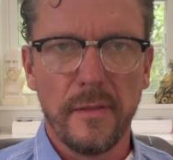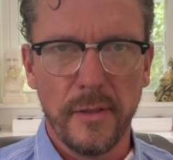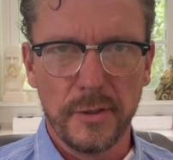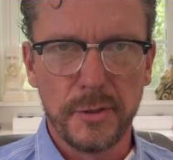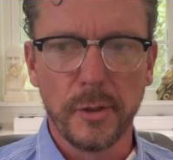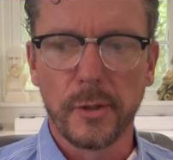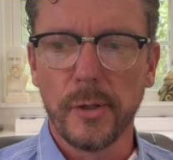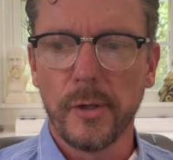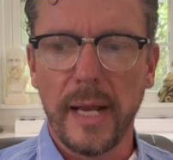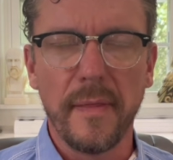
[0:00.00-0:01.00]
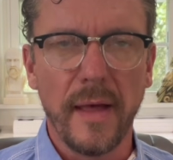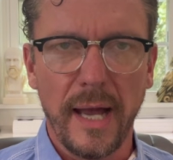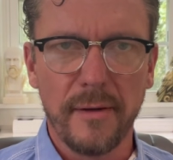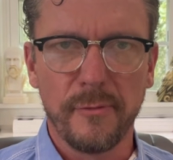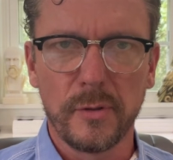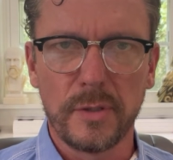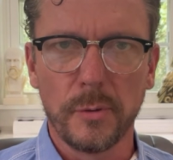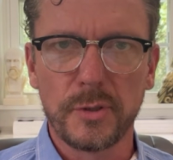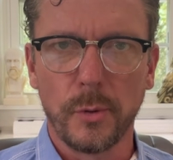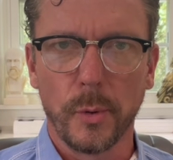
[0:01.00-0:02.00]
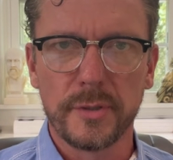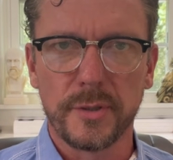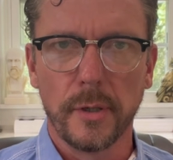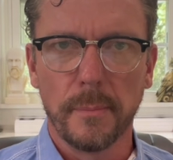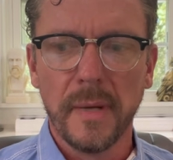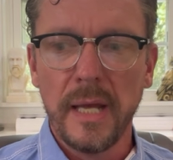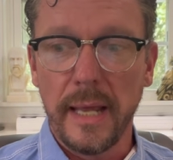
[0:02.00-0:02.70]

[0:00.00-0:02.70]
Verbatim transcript: the sugar, and the high fructose corn syrup.